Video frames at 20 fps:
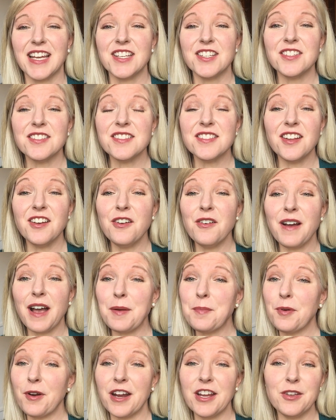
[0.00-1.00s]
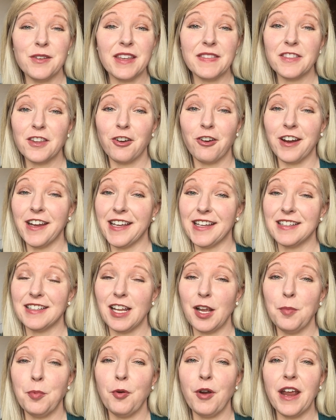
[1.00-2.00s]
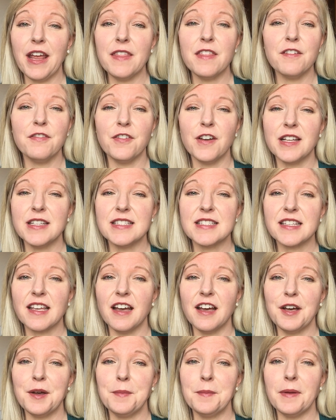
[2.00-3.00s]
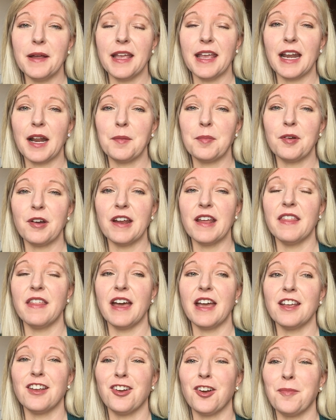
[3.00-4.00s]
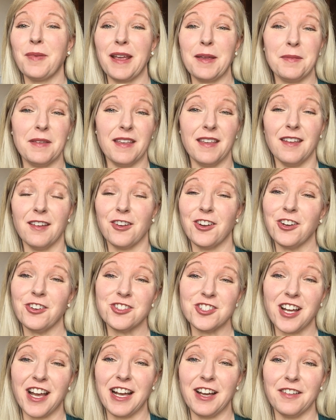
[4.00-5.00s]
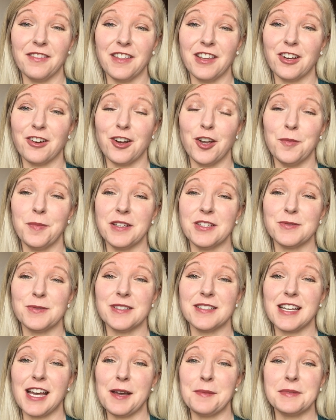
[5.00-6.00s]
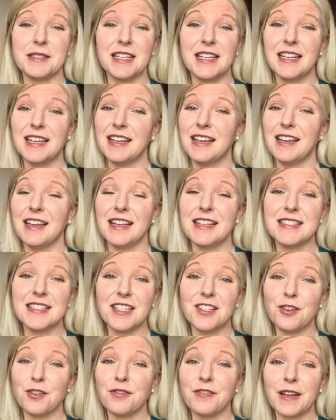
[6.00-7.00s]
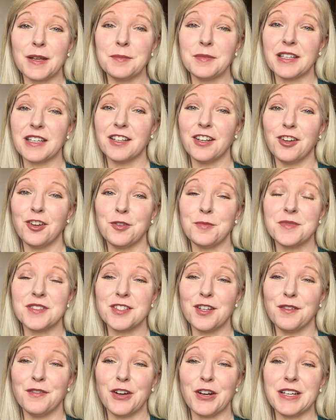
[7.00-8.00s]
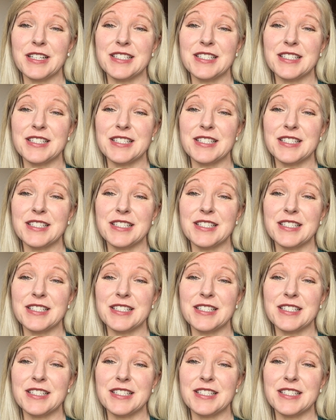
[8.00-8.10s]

Just know, I pray you get the grant. I pray the funds come, and I pray that your baby or your child that you're hoping to adopt is in your family and home so very